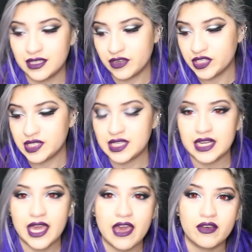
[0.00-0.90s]
They're just
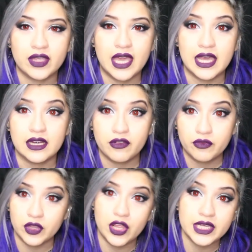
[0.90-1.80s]
sitting out, and
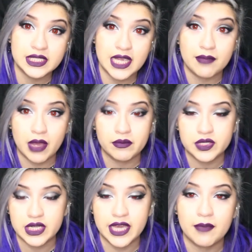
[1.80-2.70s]
for the longest time mine were
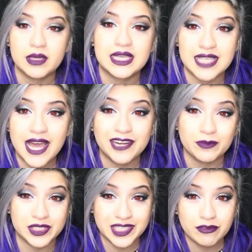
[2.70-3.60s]
sitting out because I
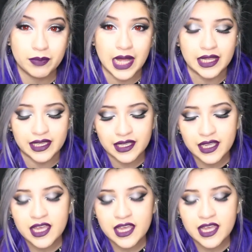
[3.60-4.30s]
didn't receive a palette.